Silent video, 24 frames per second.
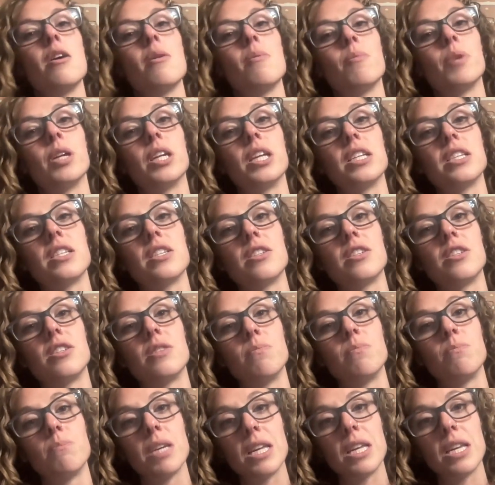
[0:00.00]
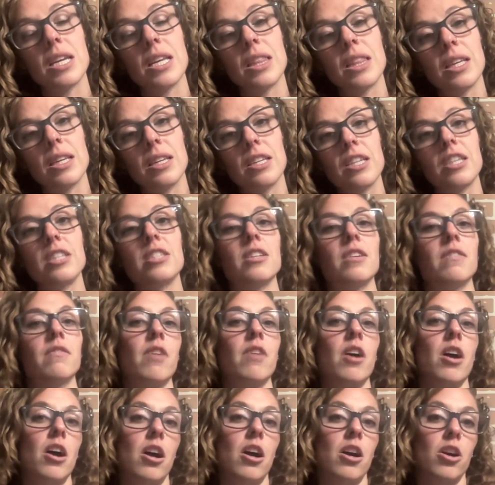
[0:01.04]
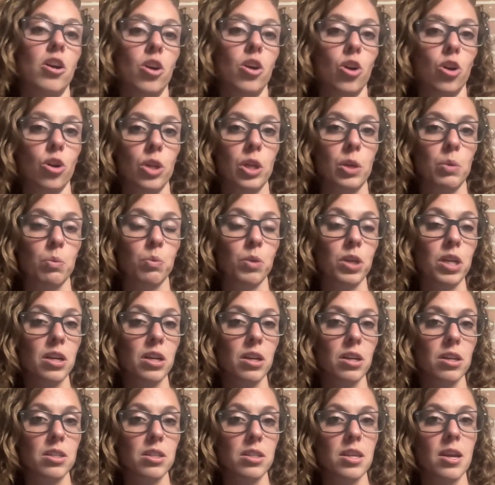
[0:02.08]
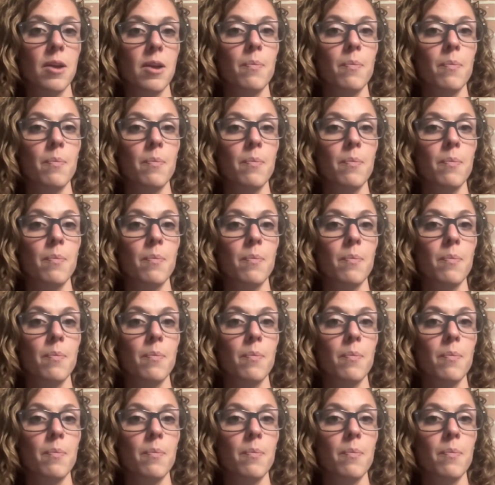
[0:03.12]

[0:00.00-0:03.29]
but it's meeting the needs of our early readers